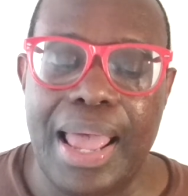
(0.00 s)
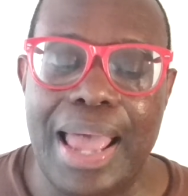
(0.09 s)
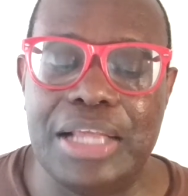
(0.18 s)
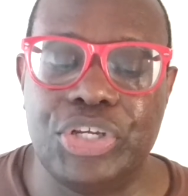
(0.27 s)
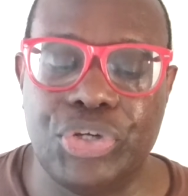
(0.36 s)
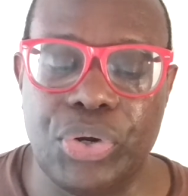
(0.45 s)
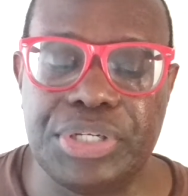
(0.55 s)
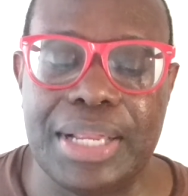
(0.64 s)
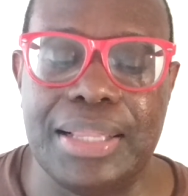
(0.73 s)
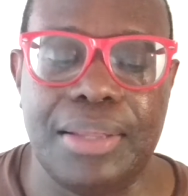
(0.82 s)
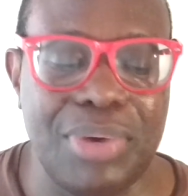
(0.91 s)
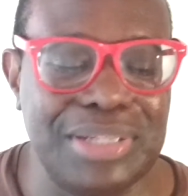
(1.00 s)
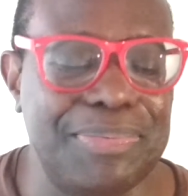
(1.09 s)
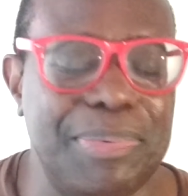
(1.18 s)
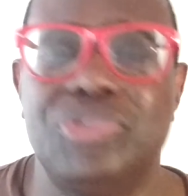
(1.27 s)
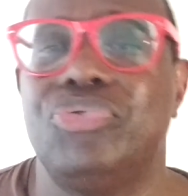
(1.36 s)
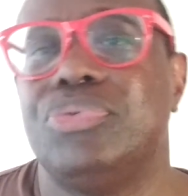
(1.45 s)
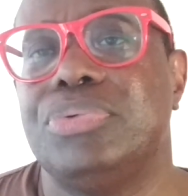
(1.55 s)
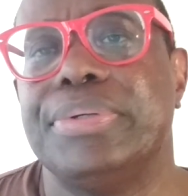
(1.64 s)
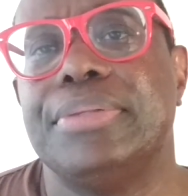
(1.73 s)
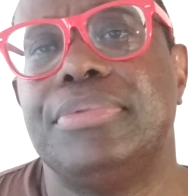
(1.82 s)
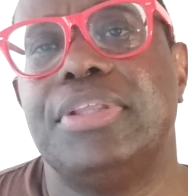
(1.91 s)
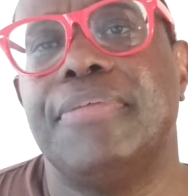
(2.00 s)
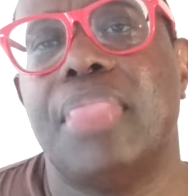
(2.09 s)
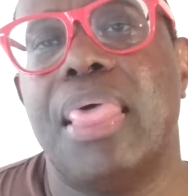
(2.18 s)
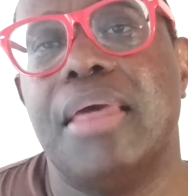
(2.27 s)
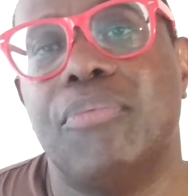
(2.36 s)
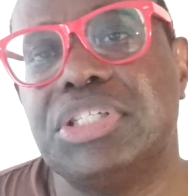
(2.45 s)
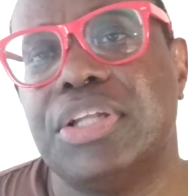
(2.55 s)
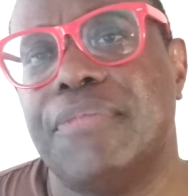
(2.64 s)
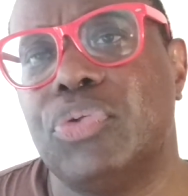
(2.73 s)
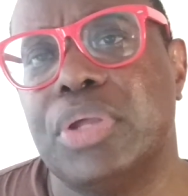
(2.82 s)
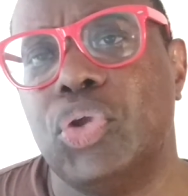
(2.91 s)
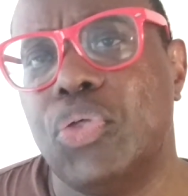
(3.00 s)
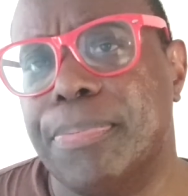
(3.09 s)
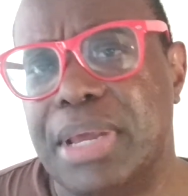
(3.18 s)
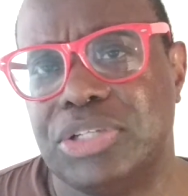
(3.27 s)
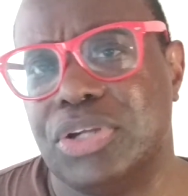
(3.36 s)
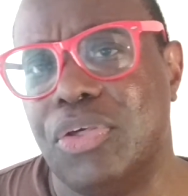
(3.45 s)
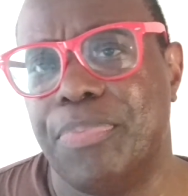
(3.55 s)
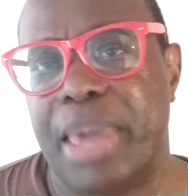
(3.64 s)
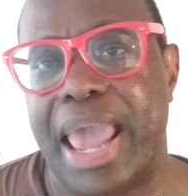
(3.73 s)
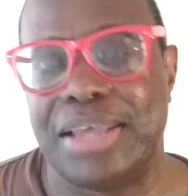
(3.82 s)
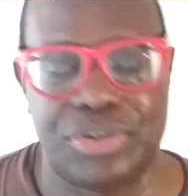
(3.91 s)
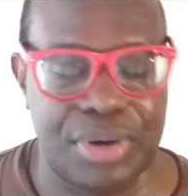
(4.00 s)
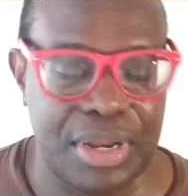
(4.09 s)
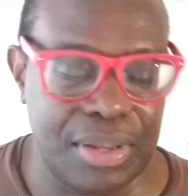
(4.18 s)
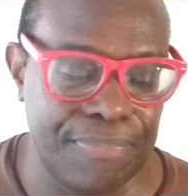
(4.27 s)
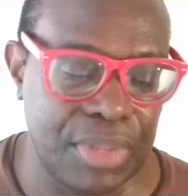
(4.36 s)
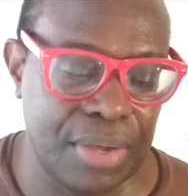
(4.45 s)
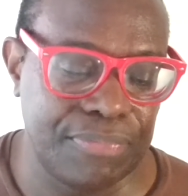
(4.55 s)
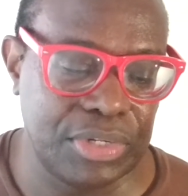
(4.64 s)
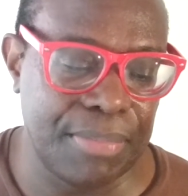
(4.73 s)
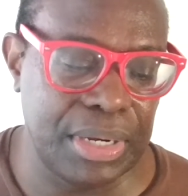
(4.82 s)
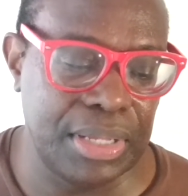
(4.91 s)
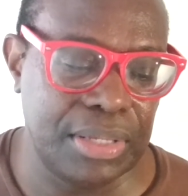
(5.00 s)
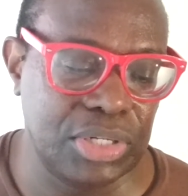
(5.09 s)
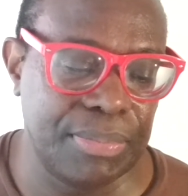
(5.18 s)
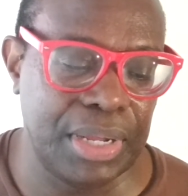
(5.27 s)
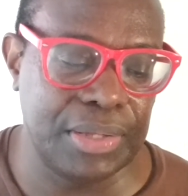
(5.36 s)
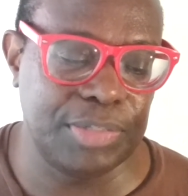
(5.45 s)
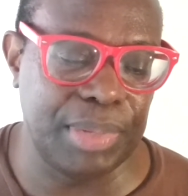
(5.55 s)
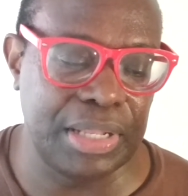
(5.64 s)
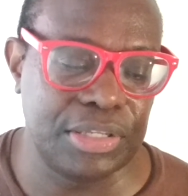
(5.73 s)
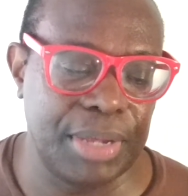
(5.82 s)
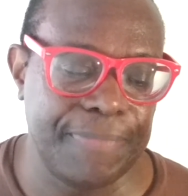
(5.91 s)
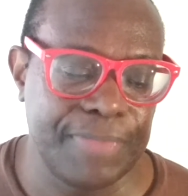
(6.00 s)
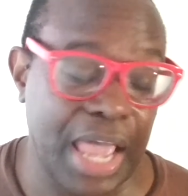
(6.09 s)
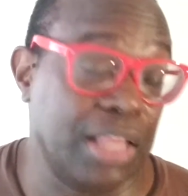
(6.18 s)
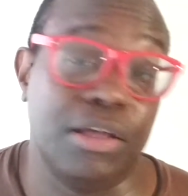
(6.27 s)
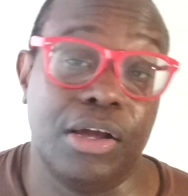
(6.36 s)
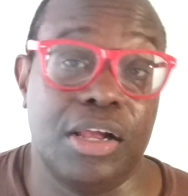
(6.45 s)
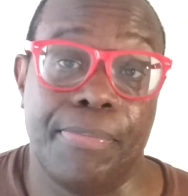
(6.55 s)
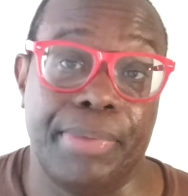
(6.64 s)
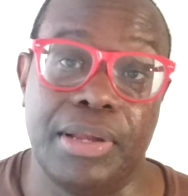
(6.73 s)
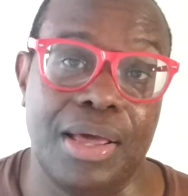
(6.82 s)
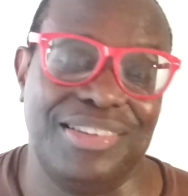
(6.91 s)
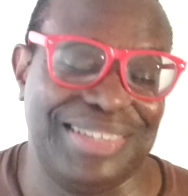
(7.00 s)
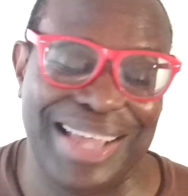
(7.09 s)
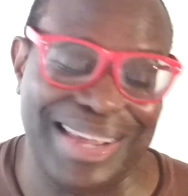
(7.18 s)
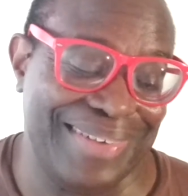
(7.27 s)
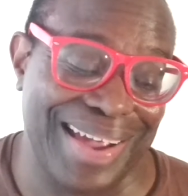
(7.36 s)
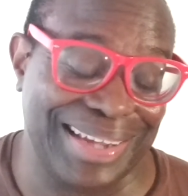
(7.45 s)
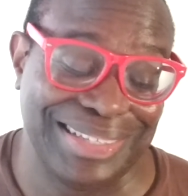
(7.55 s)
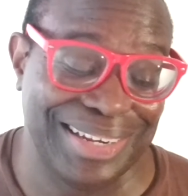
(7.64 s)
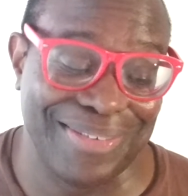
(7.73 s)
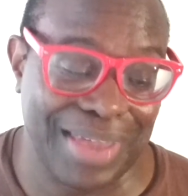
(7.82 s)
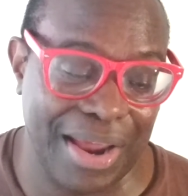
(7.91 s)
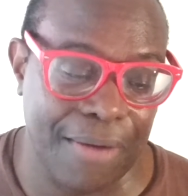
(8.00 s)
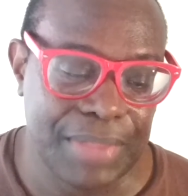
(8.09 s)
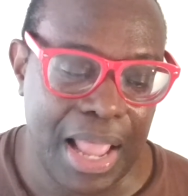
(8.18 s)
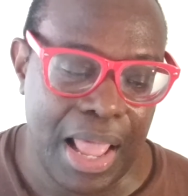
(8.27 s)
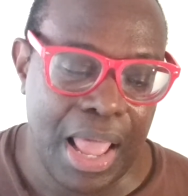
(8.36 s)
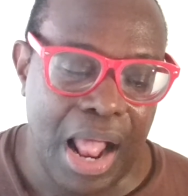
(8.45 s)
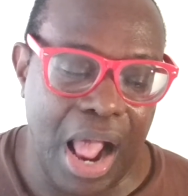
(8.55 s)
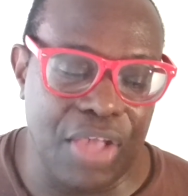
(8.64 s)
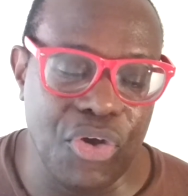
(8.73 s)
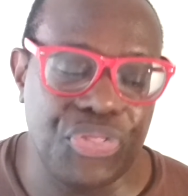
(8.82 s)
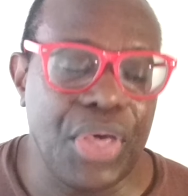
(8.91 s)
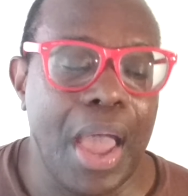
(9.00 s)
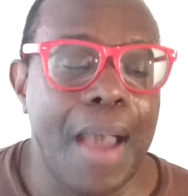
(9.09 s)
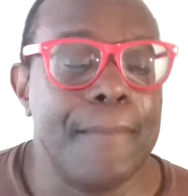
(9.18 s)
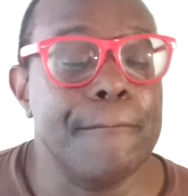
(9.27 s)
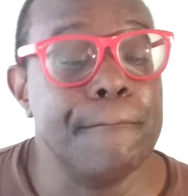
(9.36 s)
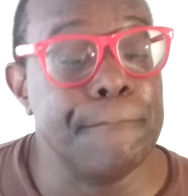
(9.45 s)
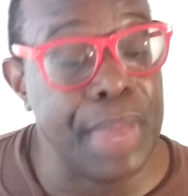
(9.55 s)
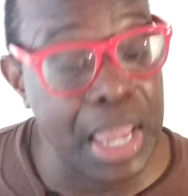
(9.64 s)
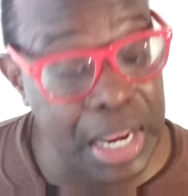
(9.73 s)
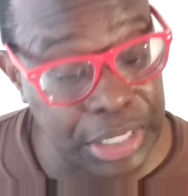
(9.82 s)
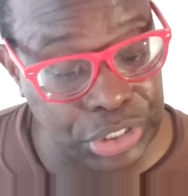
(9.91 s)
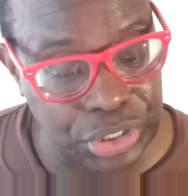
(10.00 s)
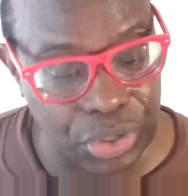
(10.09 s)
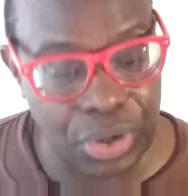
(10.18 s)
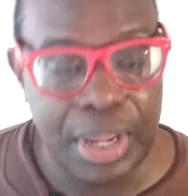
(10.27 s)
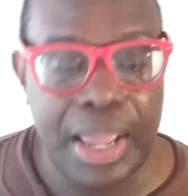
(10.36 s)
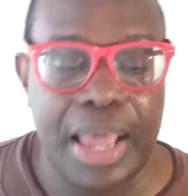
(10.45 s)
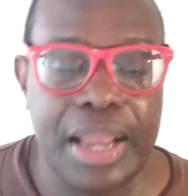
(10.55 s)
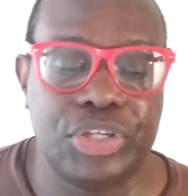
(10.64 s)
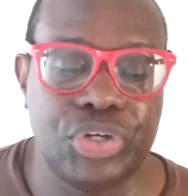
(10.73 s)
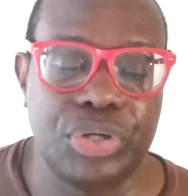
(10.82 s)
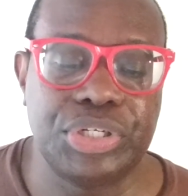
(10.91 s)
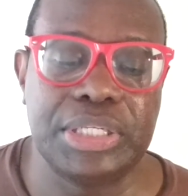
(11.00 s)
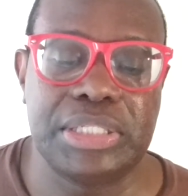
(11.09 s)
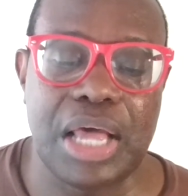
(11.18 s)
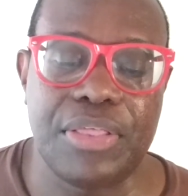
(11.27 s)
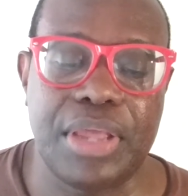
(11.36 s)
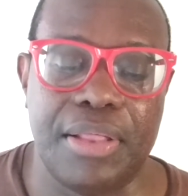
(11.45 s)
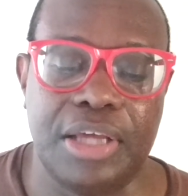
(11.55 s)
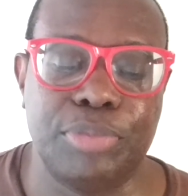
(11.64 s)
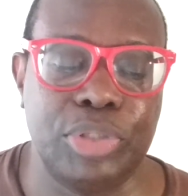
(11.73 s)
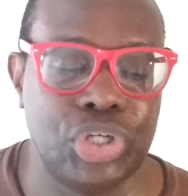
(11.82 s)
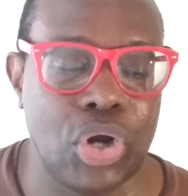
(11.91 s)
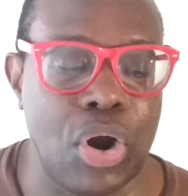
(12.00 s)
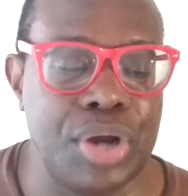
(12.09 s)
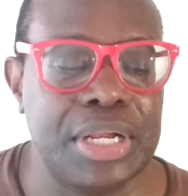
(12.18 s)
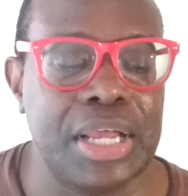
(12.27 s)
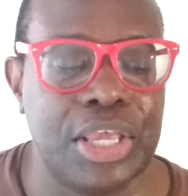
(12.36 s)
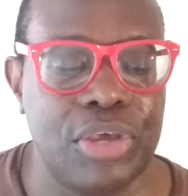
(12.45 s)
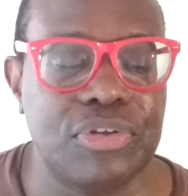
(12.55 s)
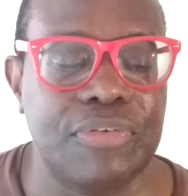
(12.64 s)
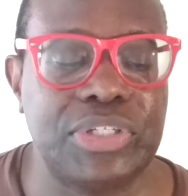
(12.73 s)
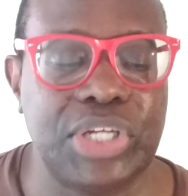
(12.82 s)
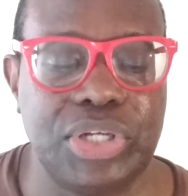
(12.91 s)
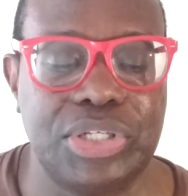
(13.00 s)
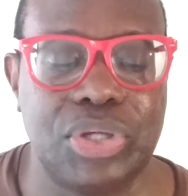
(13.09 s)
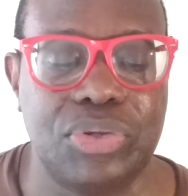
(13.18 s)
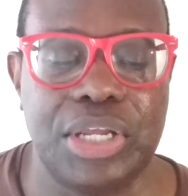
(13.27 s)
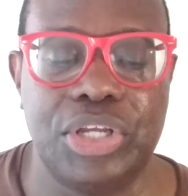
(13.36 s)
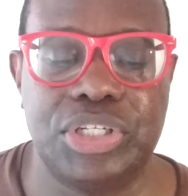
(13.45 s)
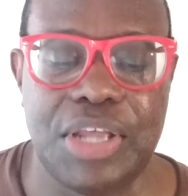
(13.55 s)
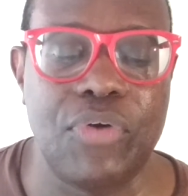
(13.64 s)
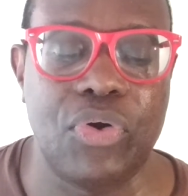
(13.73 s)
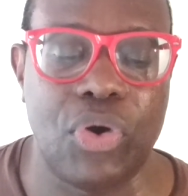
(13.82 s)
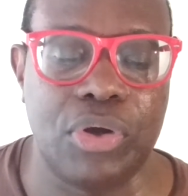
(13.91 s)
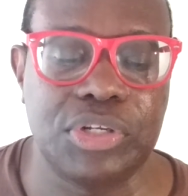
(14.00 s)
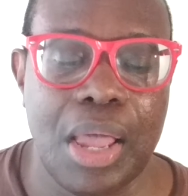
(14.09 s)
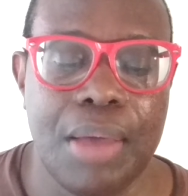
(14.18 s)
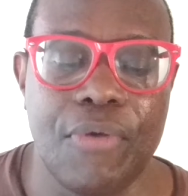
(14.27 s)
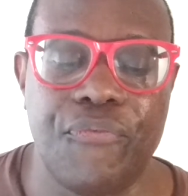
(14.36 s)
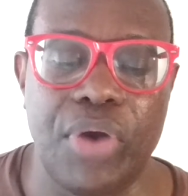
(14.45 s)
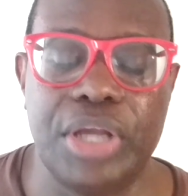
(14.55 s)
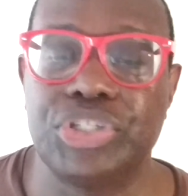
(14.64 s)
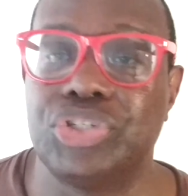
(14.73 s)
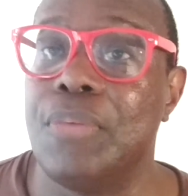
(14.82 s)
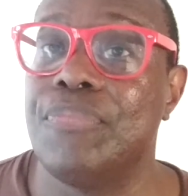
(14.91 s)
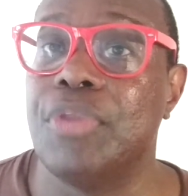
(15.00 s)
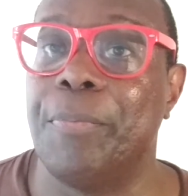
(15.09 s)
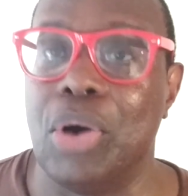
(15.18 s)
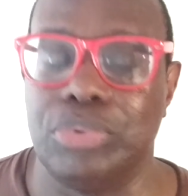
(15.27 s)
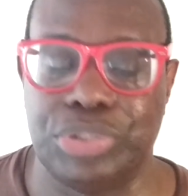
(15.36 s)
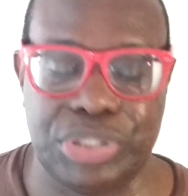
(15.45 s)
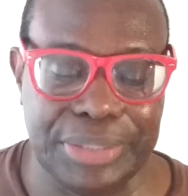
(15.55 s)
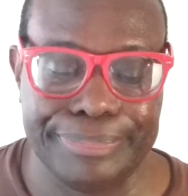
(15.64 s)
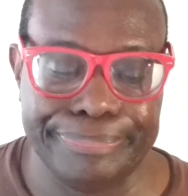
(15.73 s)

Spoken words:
at a church, and what's the difference between a youth minister and a youth pastor? I don't know. Somebody explain that to me. I can look it up, but I actually don't care. A youth minister at a church in South Carolina has been charged and accused of sexually assaulting several girls before he assumed the post.